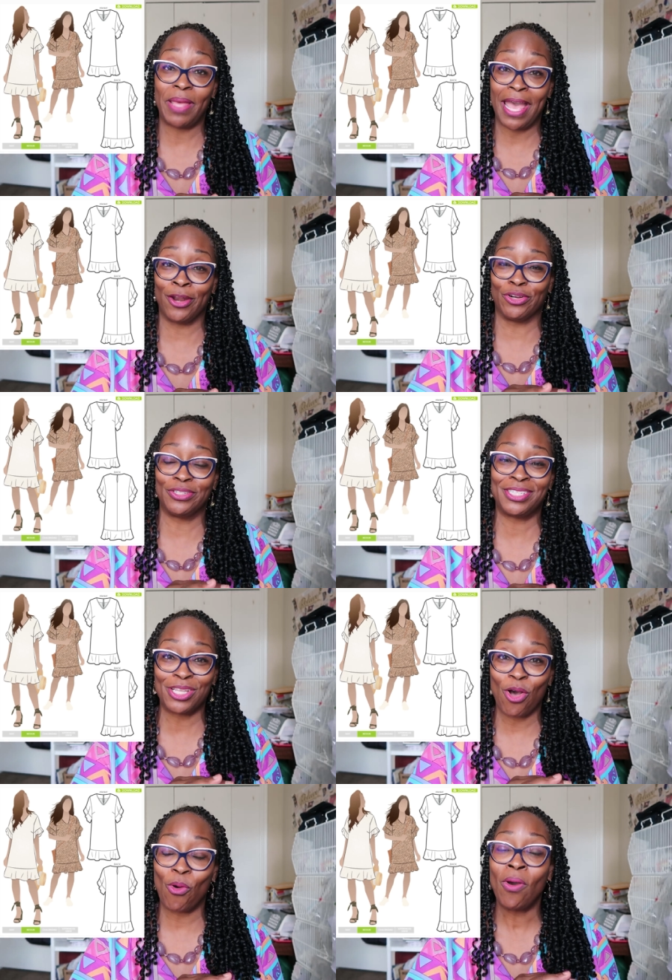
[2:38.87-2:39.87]
patterns
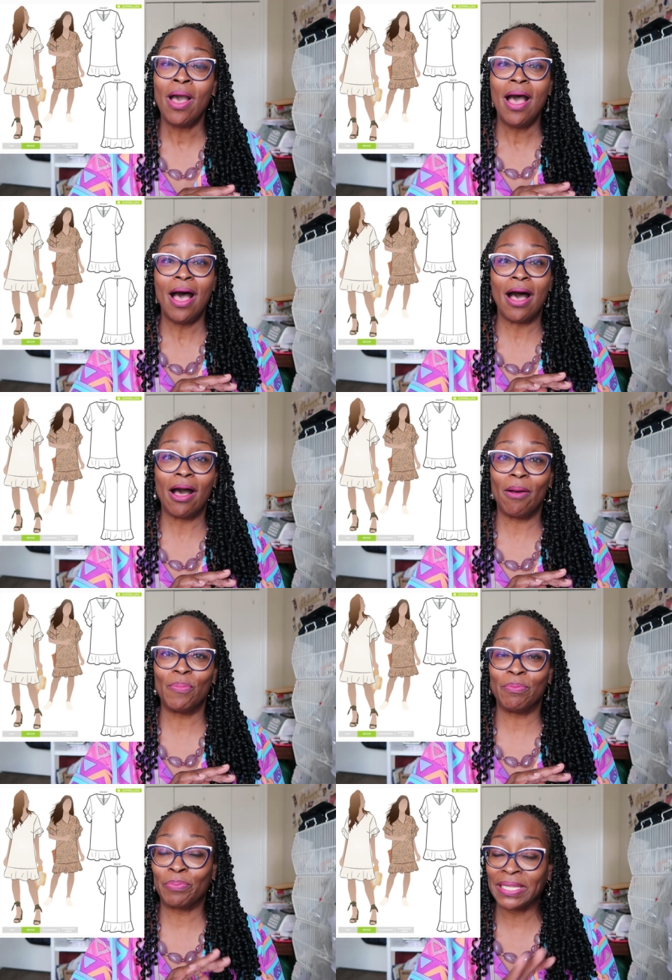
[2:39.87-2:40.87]
so
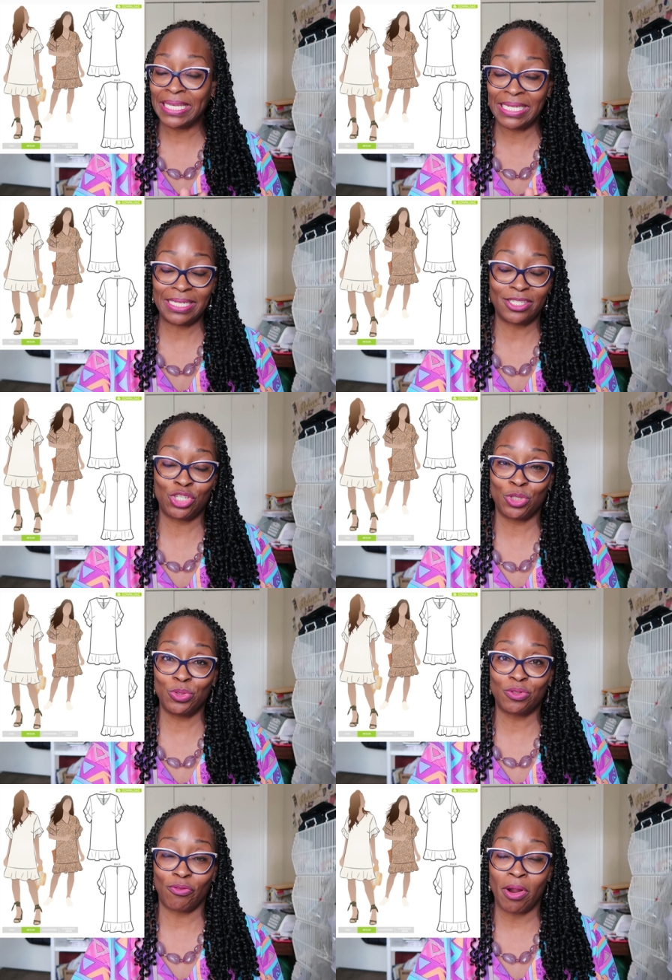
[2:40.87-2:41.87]
um, plenty to
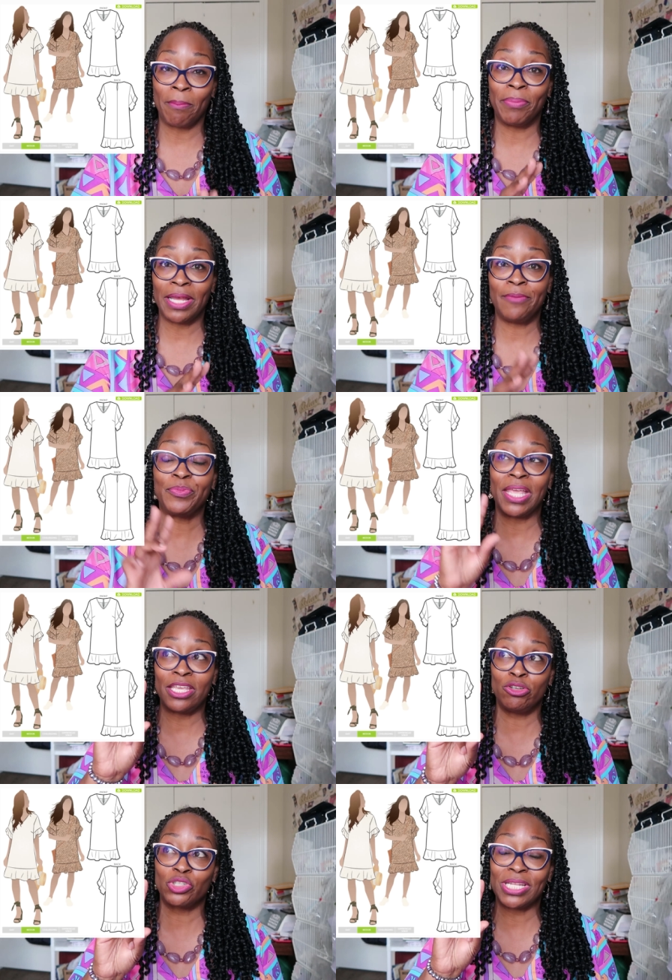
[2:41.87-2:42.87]
choose from but they
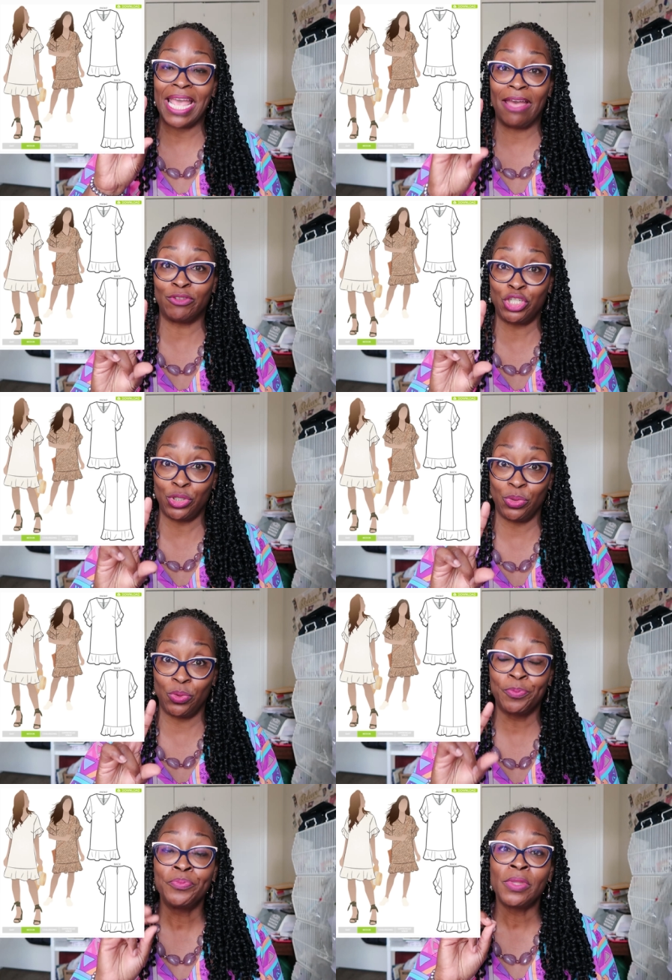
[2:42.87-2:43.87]
usually have
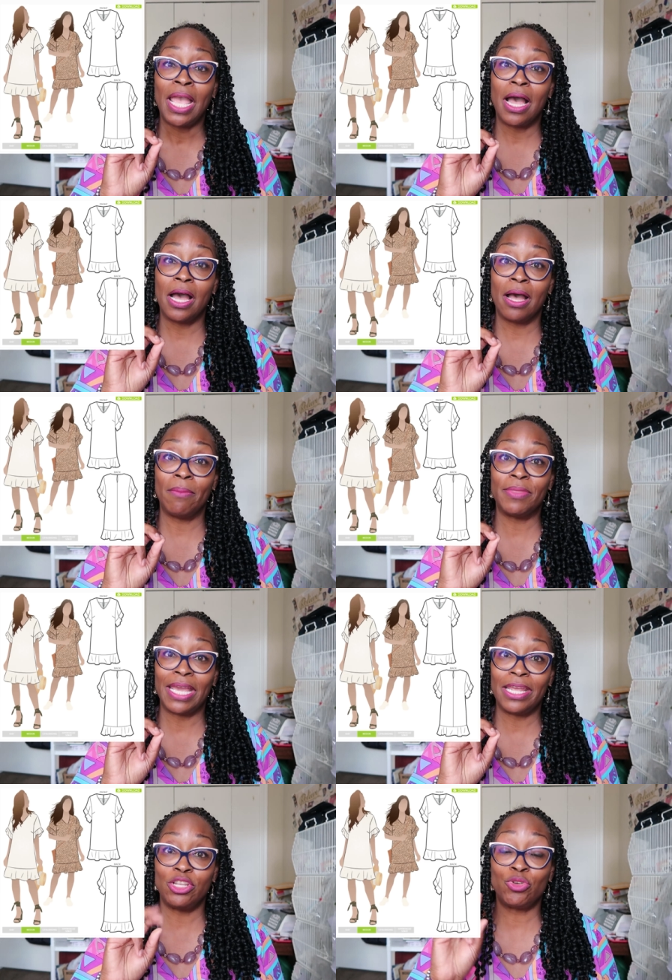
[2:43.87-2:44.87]
two um,
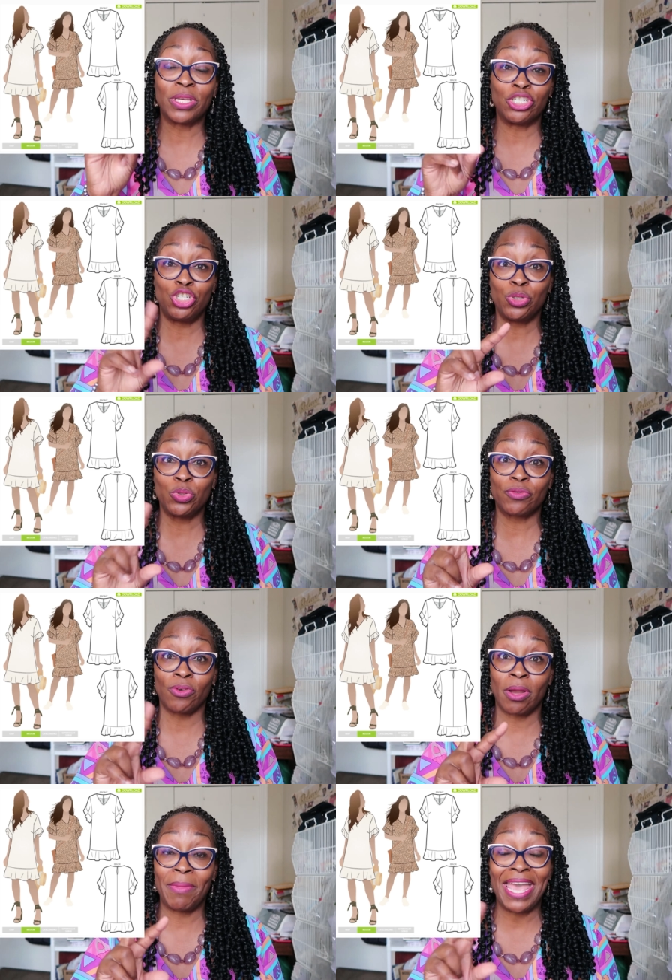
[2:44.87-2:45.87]
that you can choose
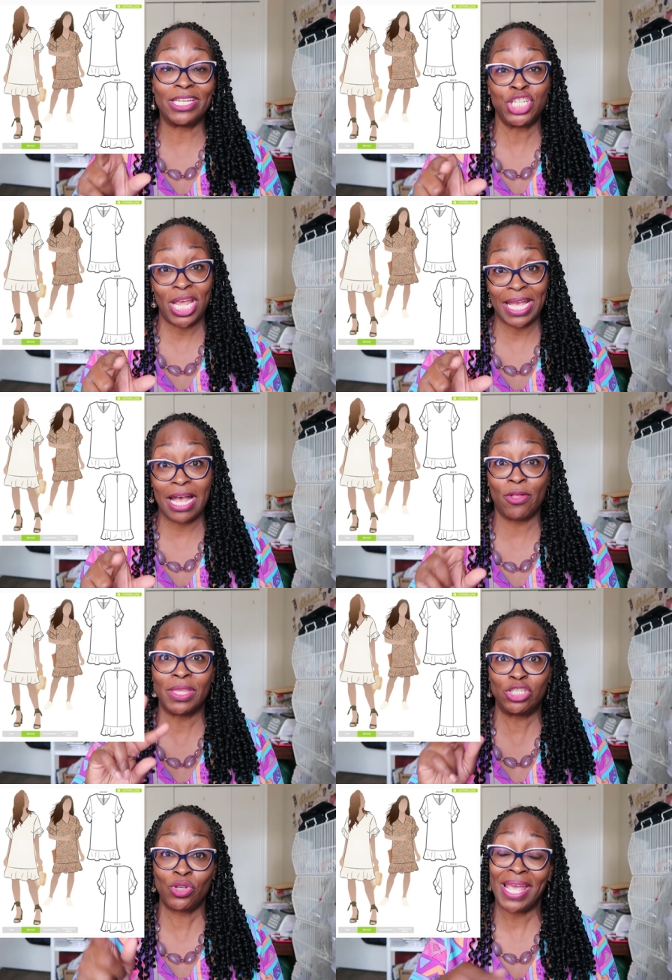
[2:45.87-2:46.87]
from at checkout
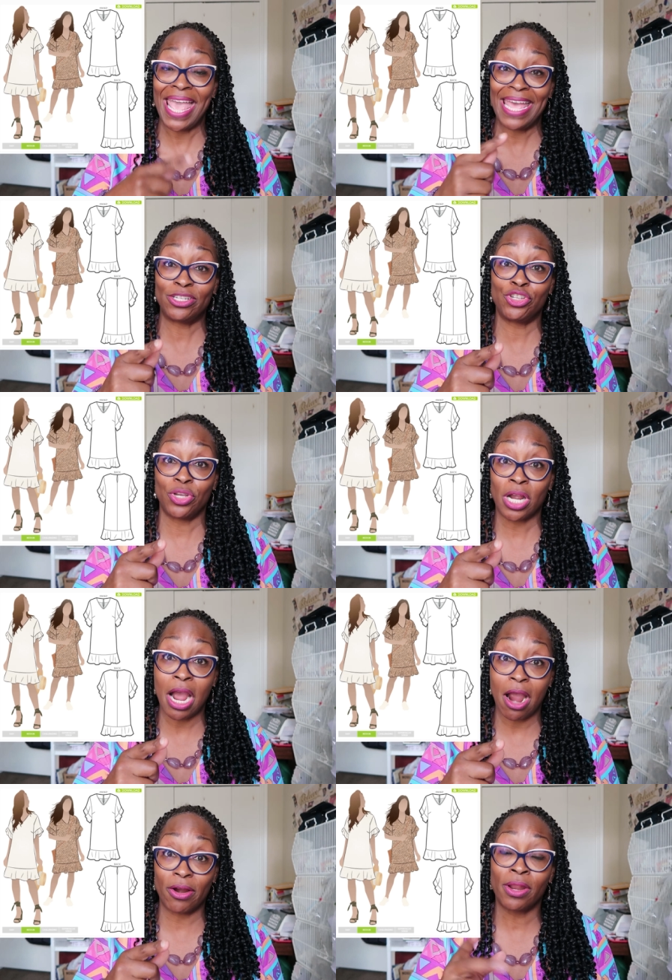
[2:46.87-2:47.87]
that you can add to your
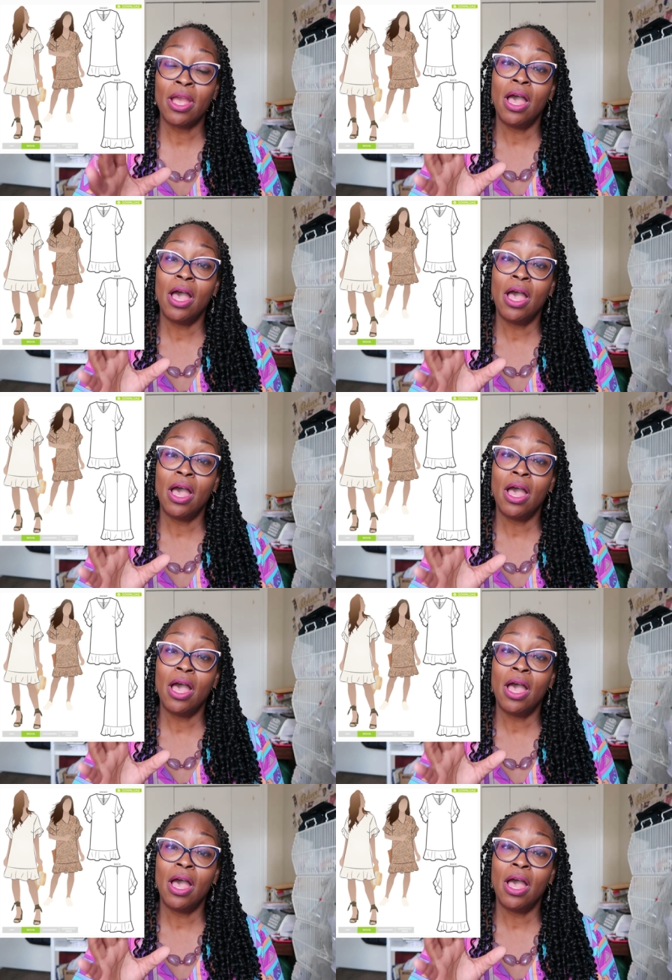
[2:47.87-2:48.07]
cart